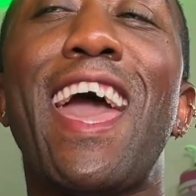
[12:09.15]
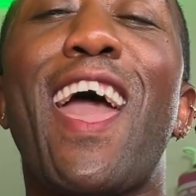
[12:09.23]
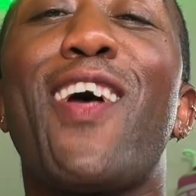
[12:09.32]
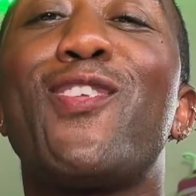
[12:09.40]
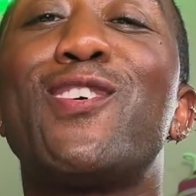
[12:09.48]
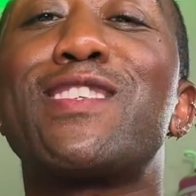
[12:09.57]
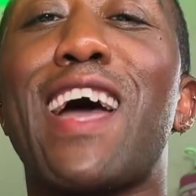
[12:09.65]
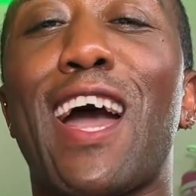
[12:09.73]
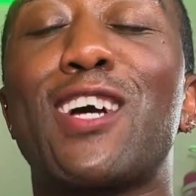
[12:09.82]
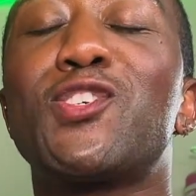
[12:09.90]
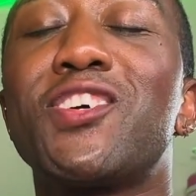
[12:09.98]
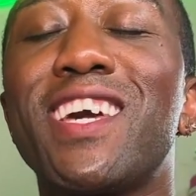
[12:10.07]
And there's
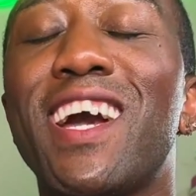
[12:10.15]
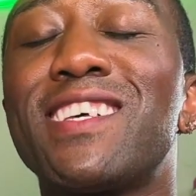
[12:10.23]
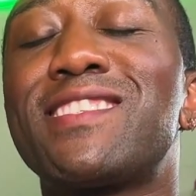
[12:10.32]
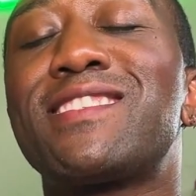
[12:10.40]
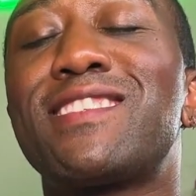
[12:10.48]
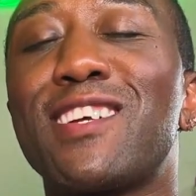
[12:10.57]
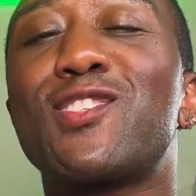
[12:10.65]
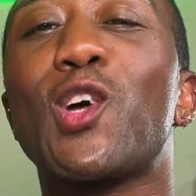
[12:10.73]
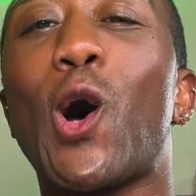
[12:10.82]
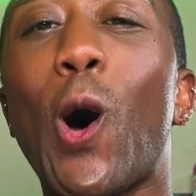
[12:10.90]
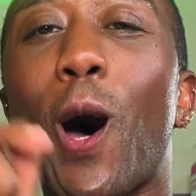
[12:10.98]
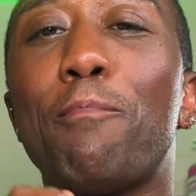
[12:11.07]
actually a stitch
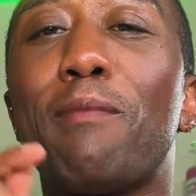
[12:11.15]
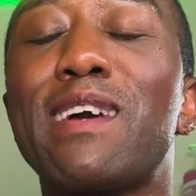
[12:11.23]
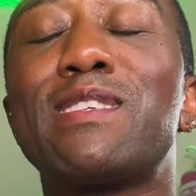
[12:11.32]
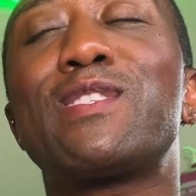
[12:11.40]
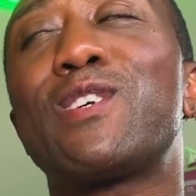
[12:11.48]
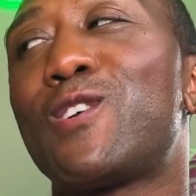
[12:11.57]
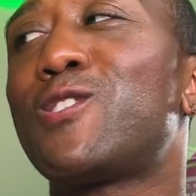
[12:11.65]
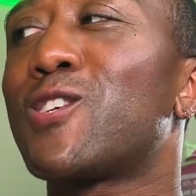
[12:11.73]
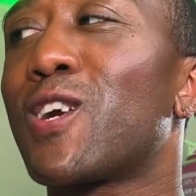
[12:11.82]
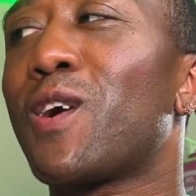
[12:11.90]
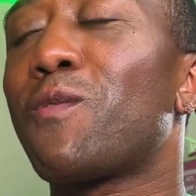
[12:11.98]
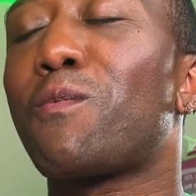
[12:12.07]
on my
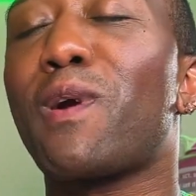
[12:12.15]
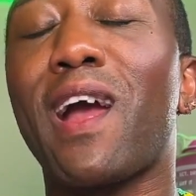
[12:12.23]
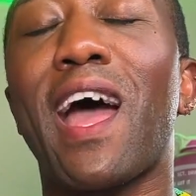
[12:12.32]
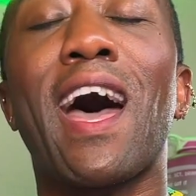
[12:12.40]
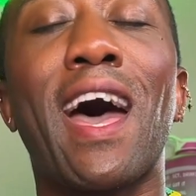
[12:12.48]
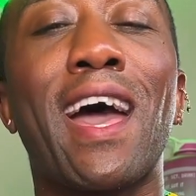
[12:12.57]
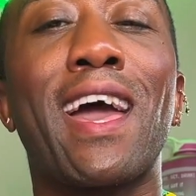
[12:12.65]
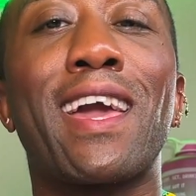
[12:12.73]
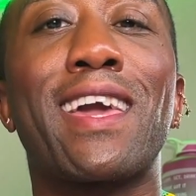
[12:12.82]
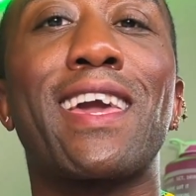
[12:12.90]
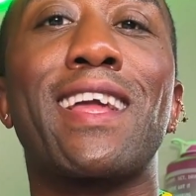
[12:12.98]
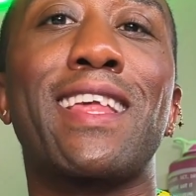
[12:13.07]
serger where
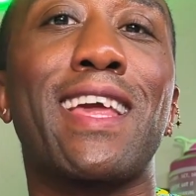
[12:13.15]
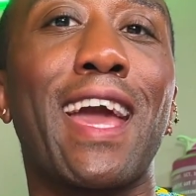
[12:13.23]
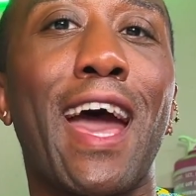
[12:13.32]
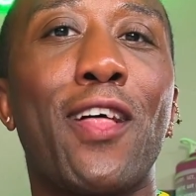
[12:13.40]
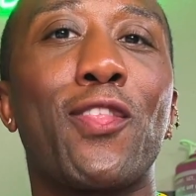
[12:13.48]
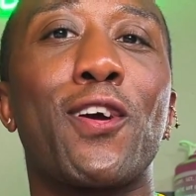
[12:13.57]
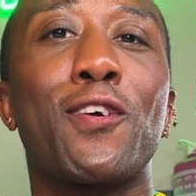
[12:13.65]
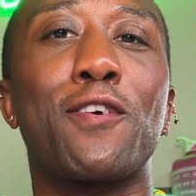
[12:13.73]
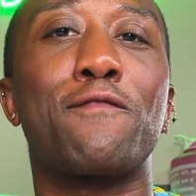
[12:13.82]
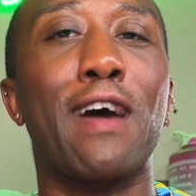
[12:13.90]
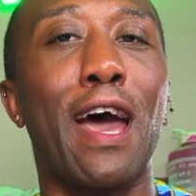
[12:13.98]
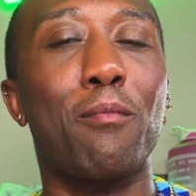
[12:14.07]
I can gather the
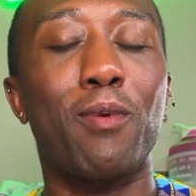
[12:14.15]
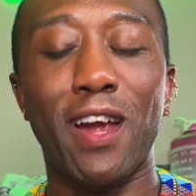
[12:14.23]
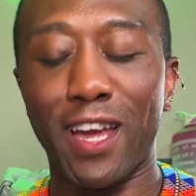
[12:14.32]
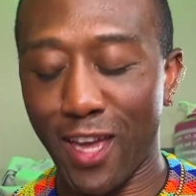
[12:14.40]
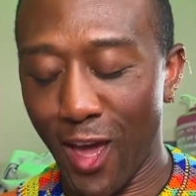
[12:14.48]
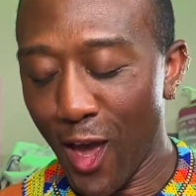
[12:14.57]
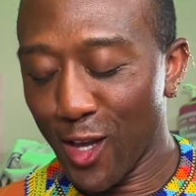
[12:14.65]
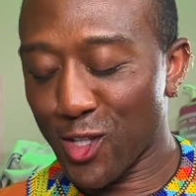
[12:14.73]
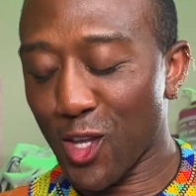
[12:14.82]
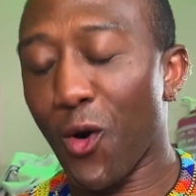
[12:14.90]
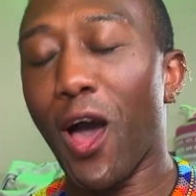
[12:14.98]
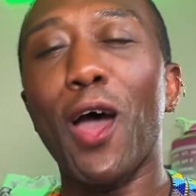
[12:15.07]
fabric.
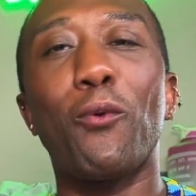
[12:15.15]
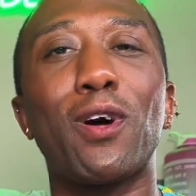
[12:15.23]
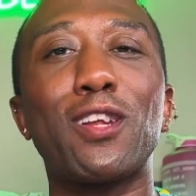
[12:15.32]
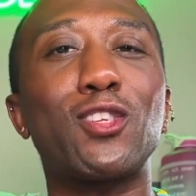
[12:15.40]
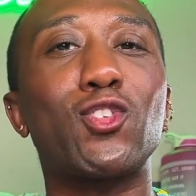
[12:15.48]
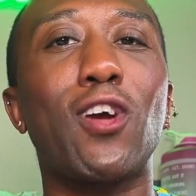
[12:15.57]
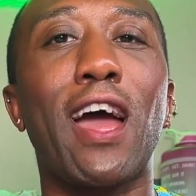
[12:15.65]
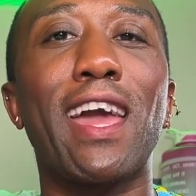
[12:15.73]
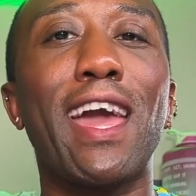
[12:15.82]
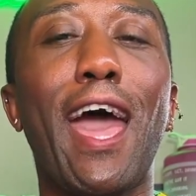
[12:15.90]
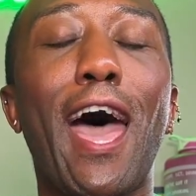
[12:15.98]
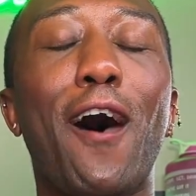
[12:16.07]
So I want to try
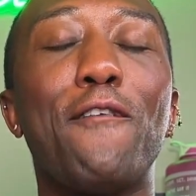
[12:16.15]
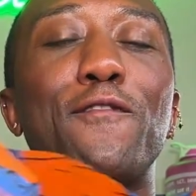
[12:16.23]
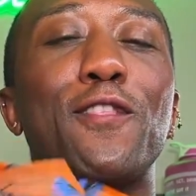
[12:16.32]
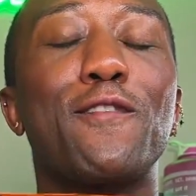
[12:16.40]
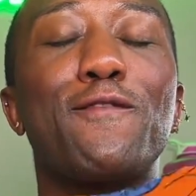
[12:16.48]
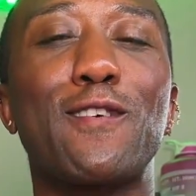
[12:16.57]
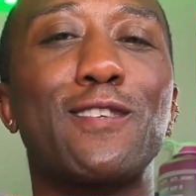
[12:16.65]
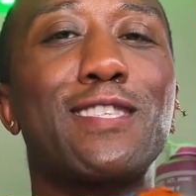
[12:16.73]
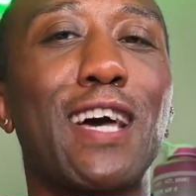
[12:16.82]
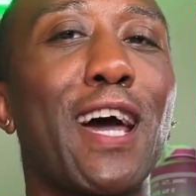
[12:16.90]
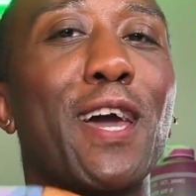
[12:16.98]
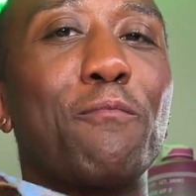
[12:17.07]
it out for the first
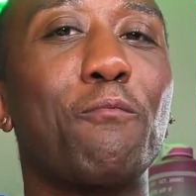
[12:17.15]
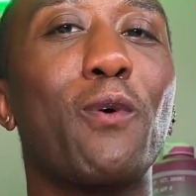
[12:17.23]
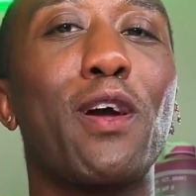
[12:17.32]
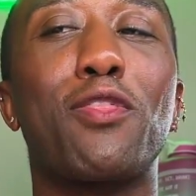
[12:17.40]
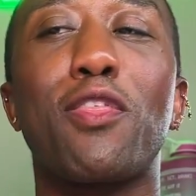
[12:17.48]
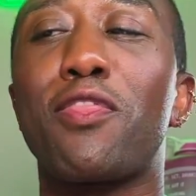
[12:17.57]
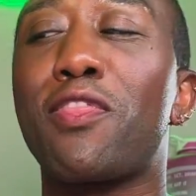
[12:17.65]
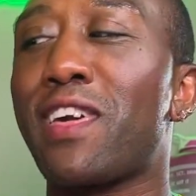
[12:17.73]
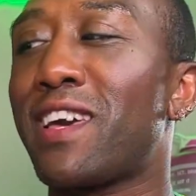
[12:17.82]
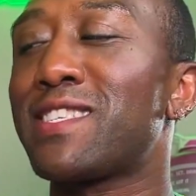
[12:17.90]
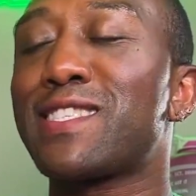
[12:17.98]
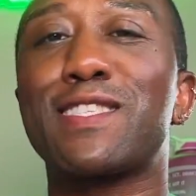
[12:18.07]
time with
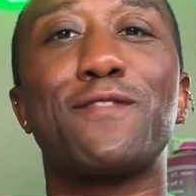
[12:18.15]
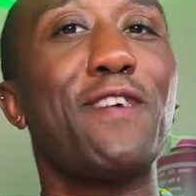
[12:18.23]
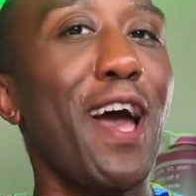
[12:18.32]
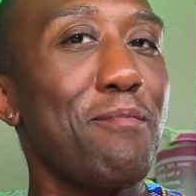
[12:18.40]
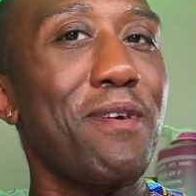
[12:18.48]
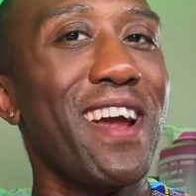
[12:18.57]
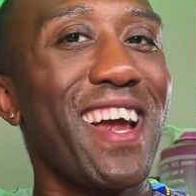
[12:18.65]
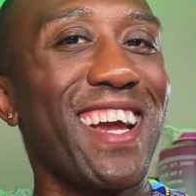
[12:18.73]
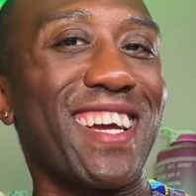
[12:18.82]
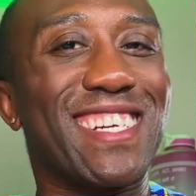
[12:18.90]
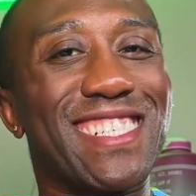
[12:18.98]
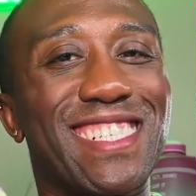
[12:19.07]
this
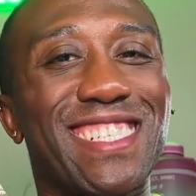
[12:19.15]
fabric.